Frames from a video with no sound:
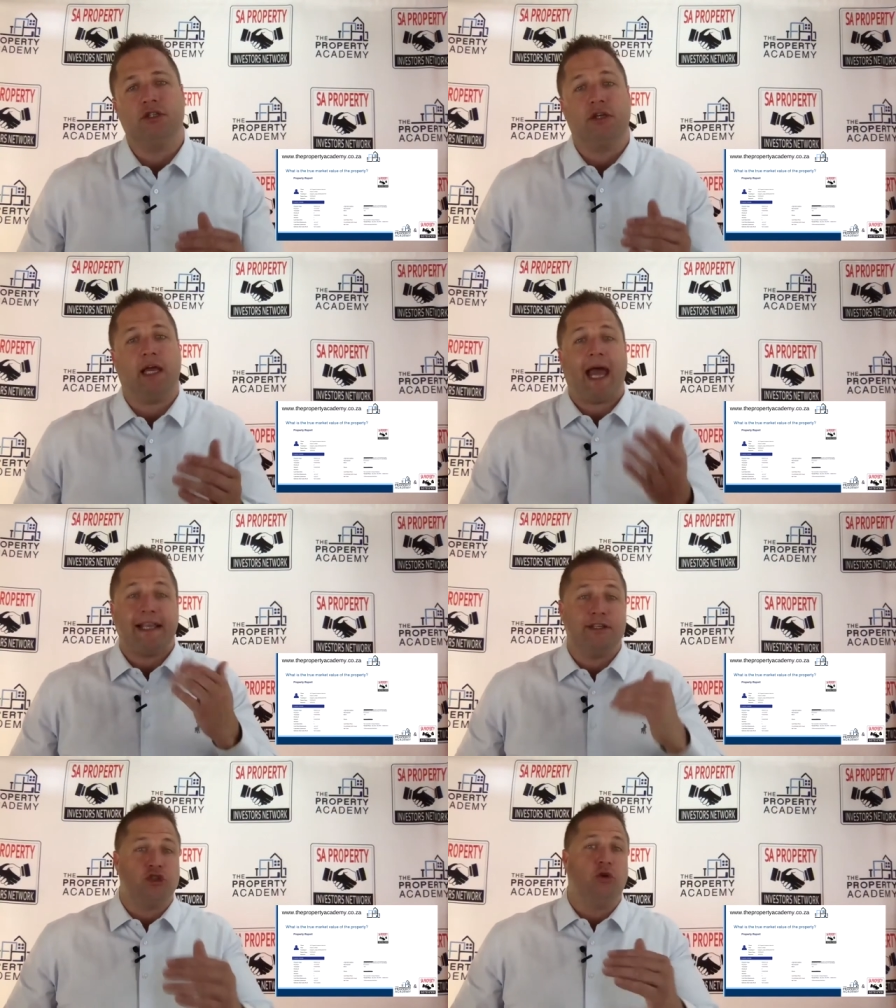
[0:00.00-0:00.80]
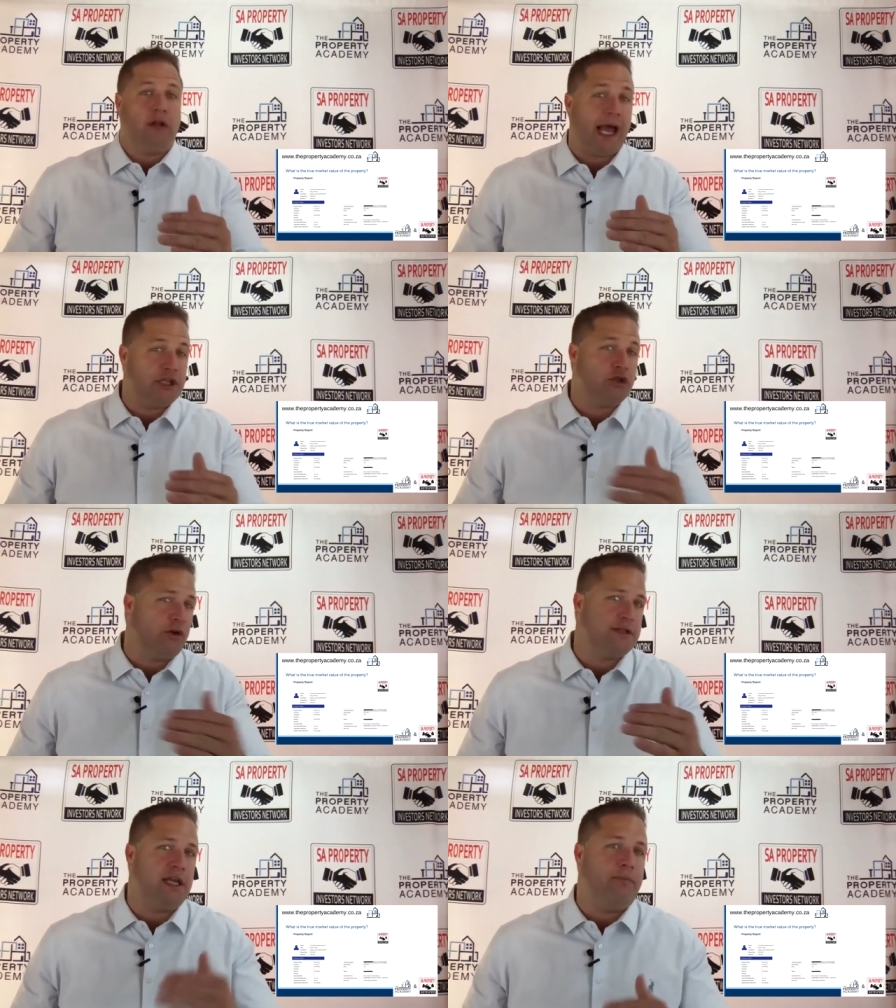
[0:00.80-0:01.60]
to get access to Lightstone
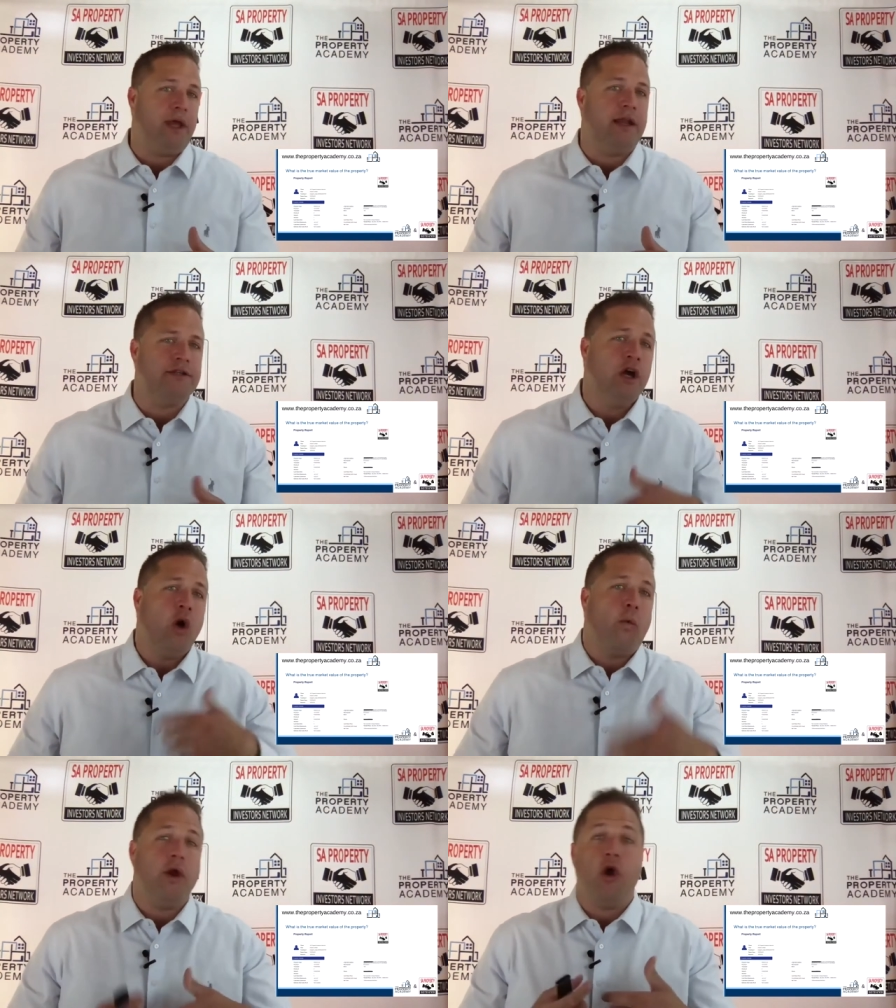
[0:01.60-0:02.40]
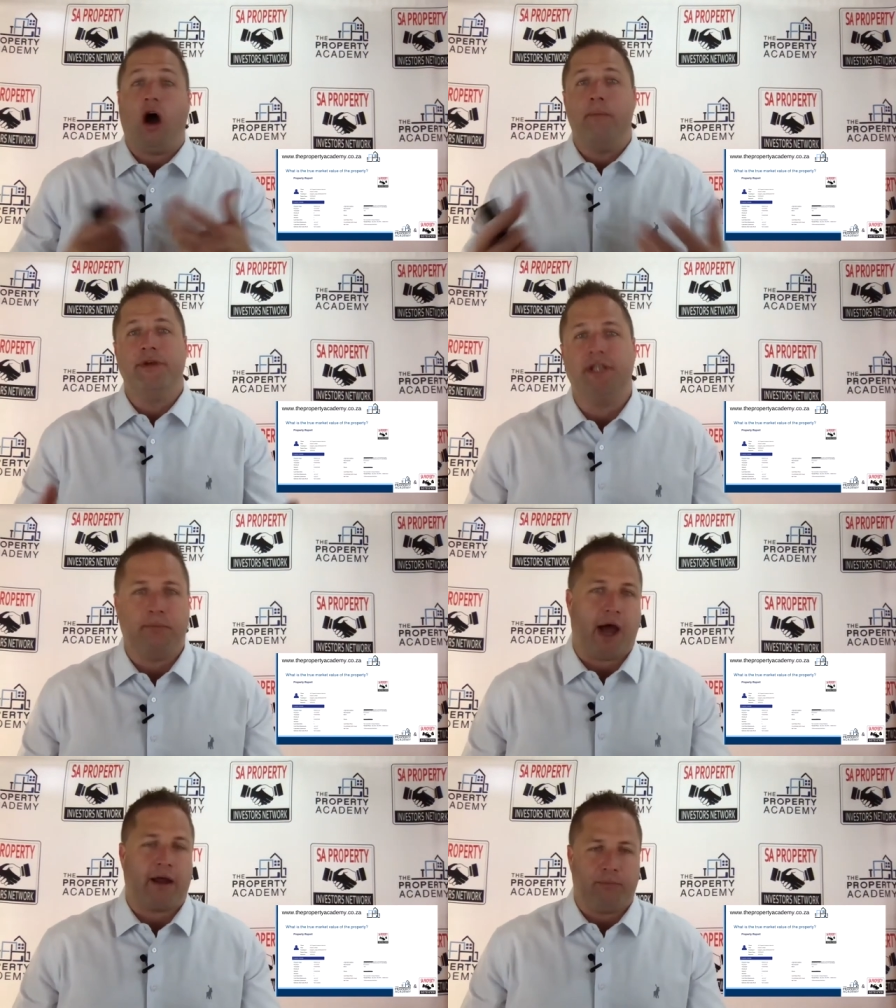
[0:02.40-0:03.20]
and TPN is when you are busy
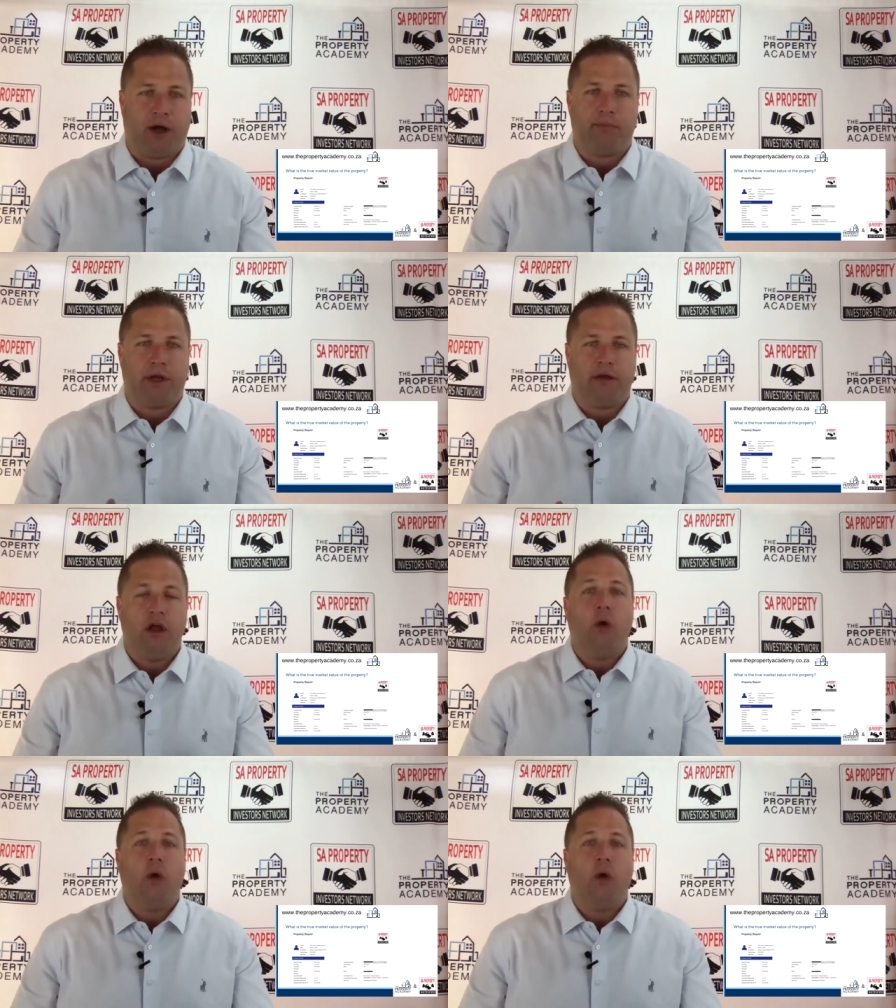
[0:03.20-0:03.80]
buying a property.